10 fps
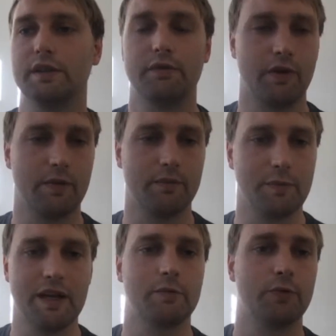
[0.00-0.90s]
from the
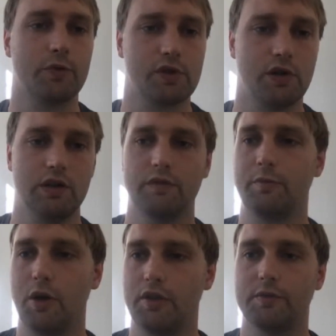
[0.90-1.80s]
Maker protocol or
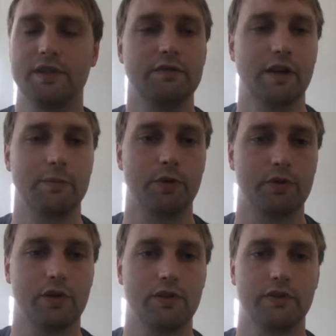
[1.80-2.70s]
from other DeFi
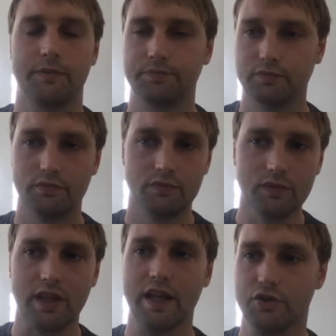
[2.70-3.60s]
protocols
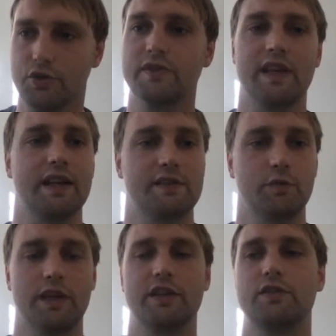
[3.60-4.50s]
and use that as a
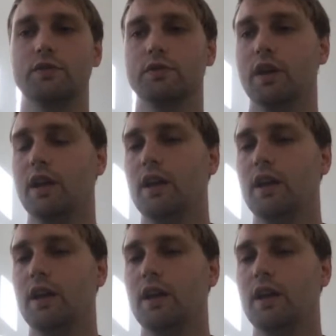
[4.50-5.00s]
way to